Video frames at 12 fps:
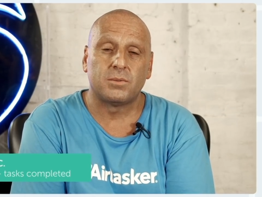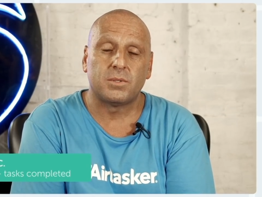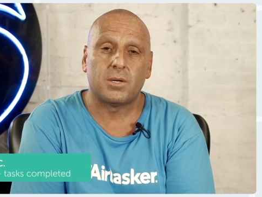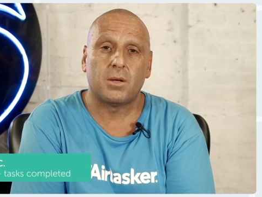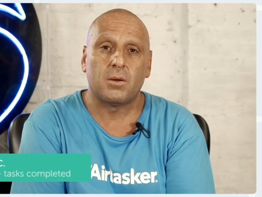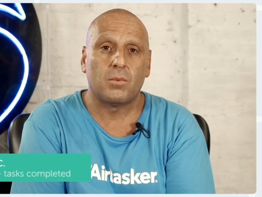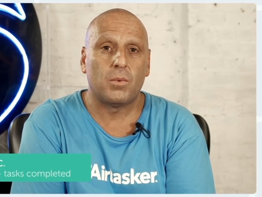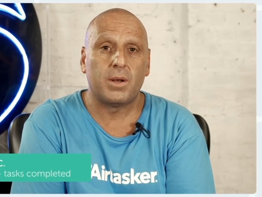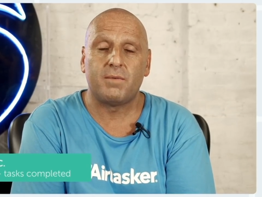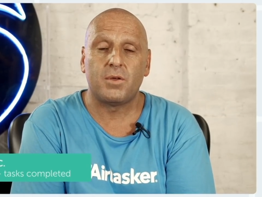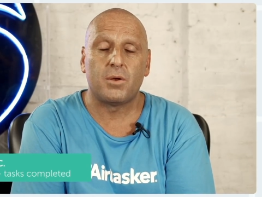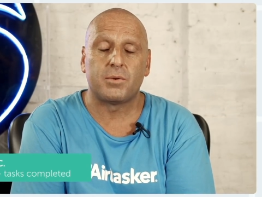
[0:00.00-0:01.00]
You know,
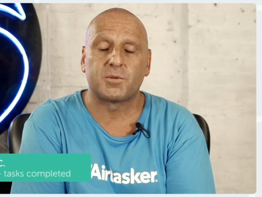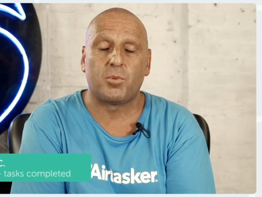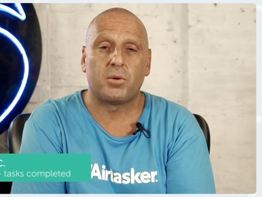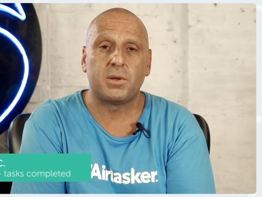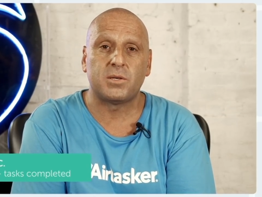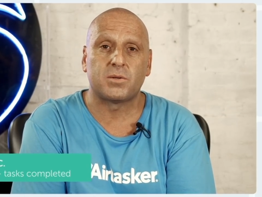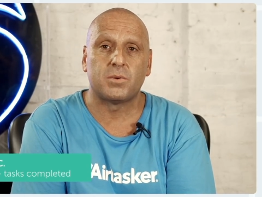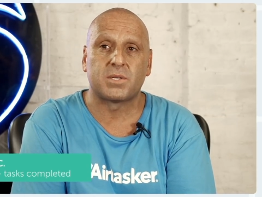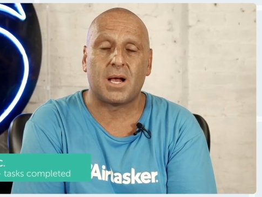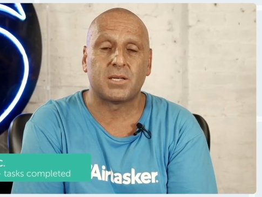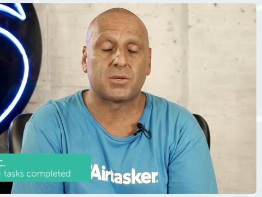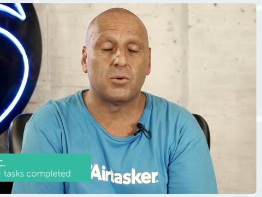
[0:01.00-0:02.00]
whenever you're responding to a
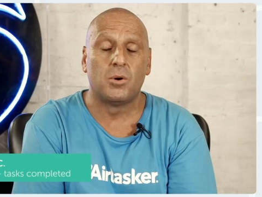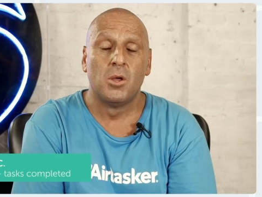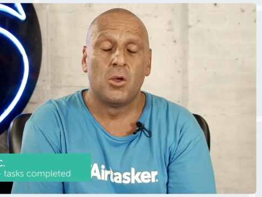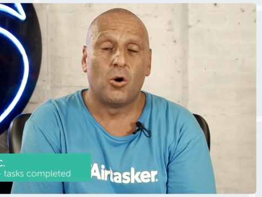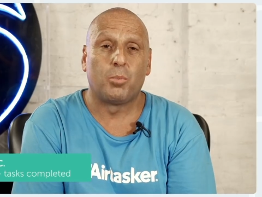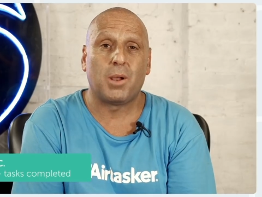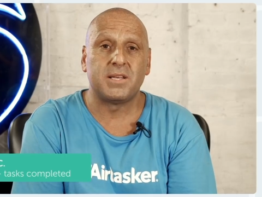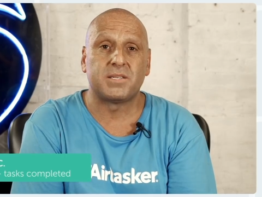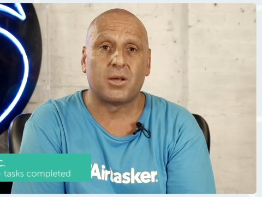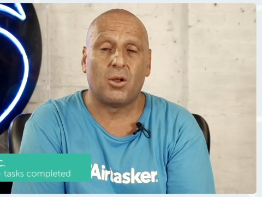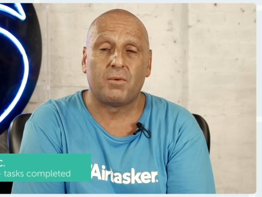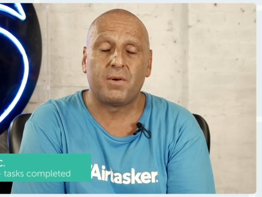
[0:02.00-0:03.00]
task or
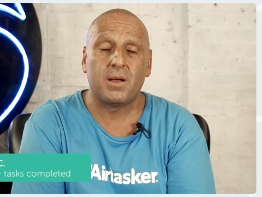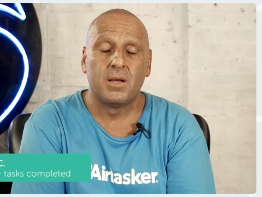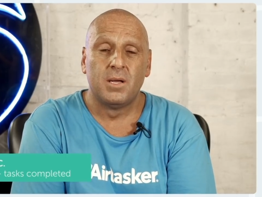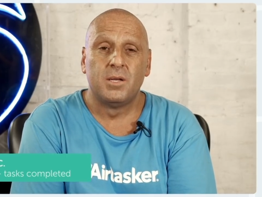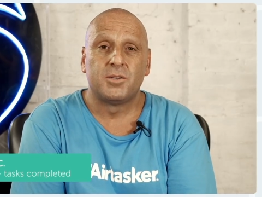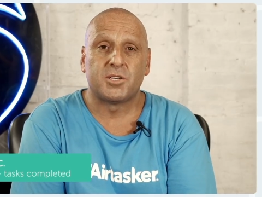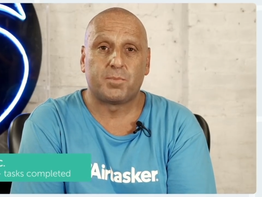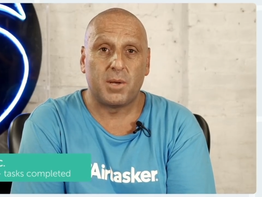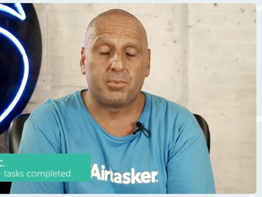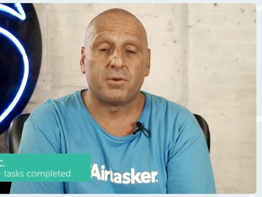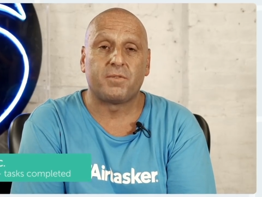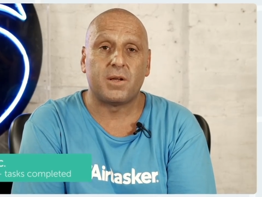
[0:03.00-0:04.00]
placing an offer, just
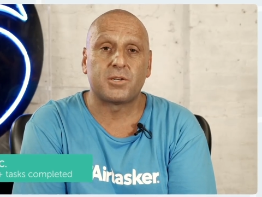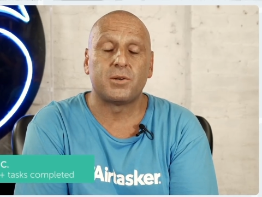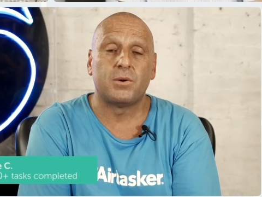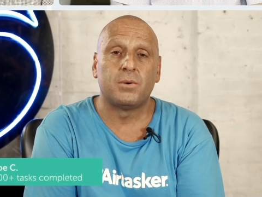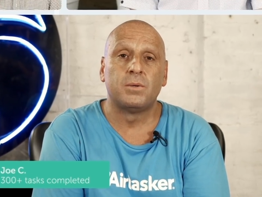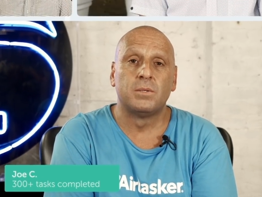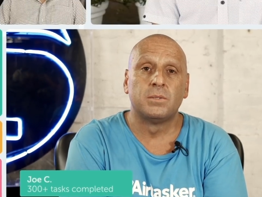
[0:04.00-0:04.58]
be professional.